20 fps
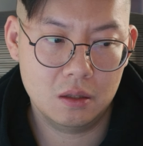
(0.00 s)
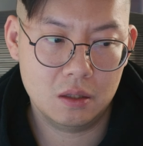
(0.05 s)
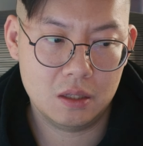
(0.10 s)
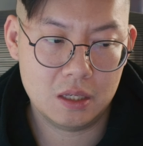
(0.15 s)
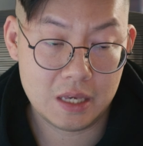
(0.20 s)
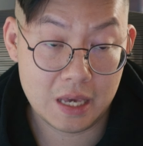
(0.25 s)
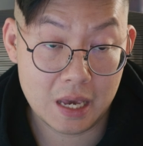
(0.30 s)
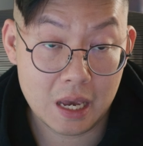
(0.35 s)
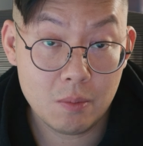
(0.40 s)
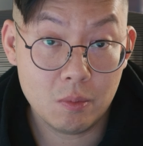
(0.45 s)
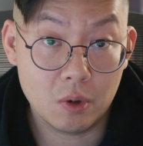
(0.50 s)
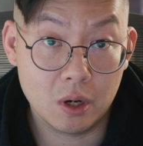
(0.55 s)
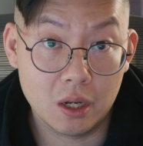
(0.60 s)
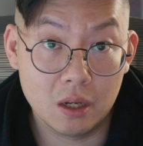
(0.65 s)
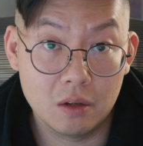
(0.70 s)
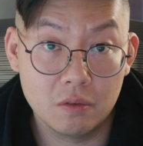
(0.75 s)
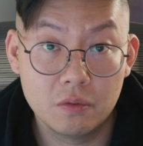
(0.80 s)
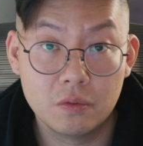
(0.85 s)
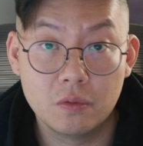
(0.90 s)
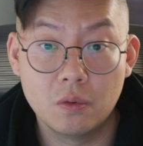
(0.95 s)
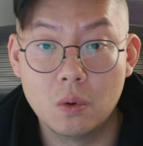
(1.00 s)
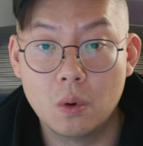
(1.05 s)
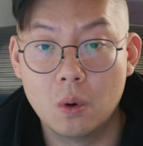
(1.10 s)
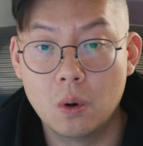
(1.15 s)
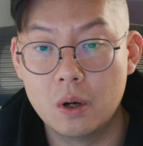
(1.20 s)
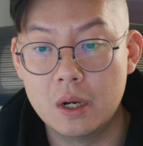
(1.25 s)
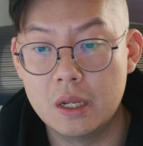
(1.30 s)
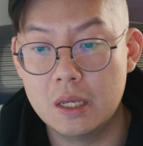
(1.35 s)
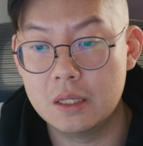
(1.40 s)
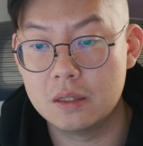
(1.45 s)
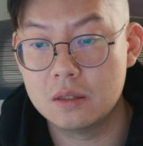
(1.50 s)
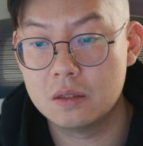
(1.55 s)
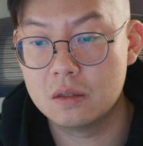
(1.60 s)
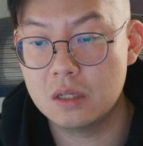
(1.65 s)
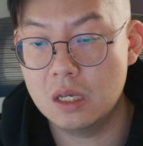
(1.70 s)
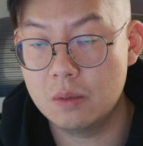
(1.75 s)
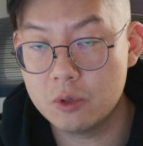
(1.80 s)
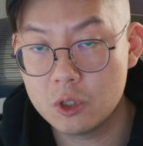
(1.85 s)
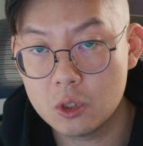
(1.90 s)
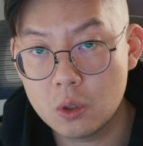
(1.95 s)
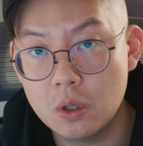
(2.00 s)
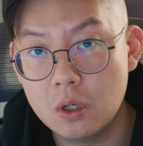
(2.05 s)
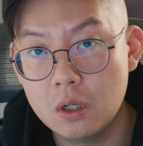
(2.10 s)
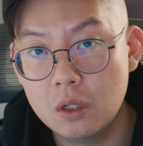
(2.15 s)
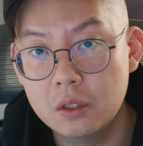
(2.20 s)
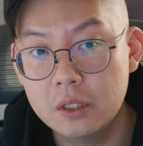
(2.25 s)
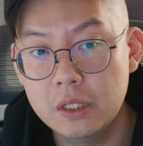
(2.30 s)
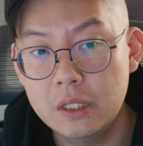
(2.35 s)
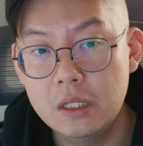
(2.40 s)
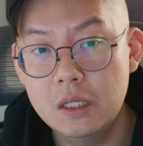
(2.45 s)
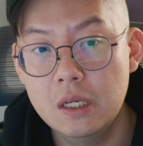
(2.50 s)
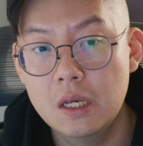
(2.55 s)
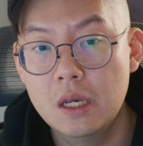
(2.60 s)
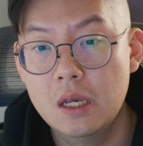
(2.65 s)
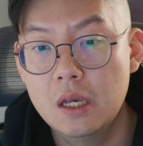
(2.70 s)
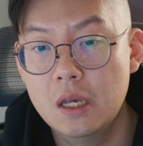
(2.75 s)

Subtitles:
camera for its image quality